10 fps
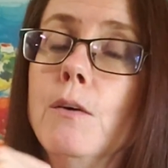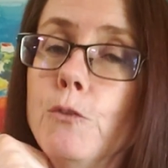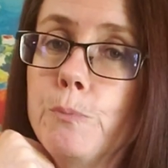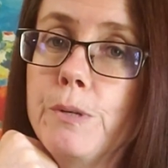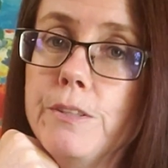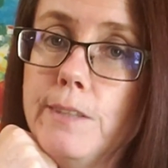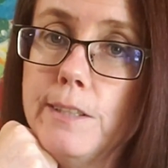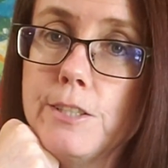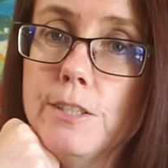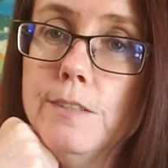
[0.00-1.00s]
was pretty
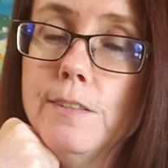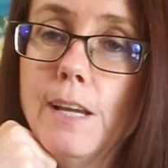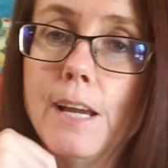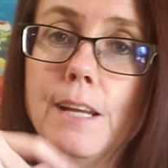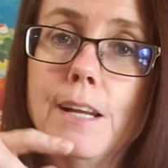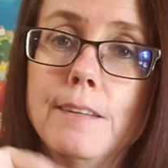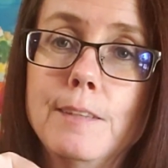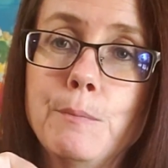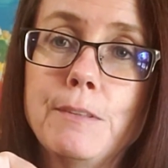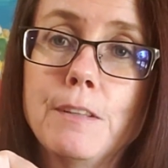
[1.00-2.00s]
delicious, and I
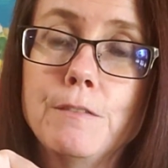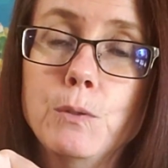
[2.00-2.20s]
see myself